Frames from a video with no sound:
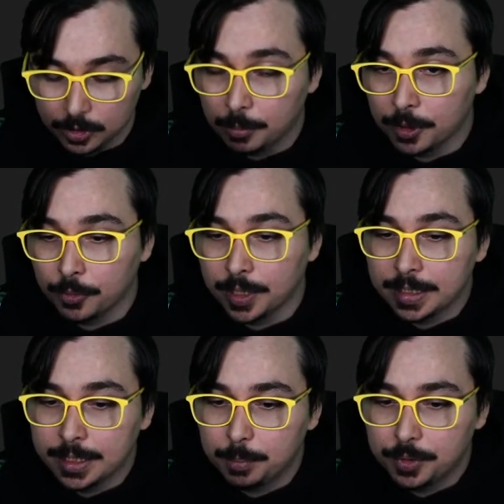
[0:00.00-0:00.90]
So I'm going to
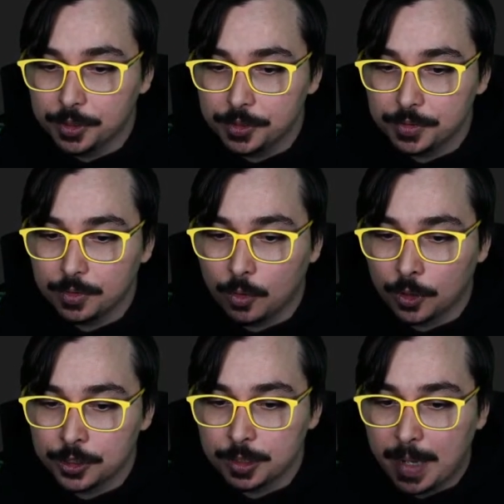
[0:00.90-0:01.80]
run git push
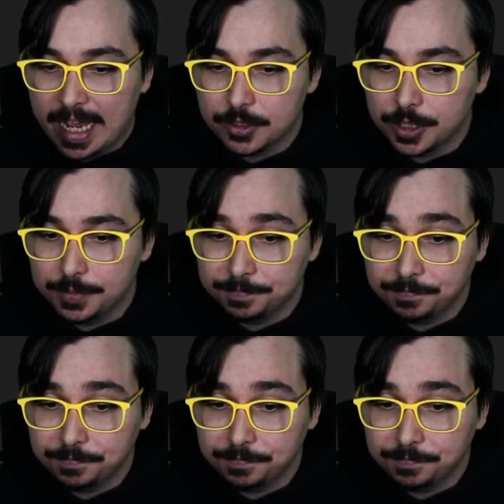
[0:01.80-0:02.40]
origin master.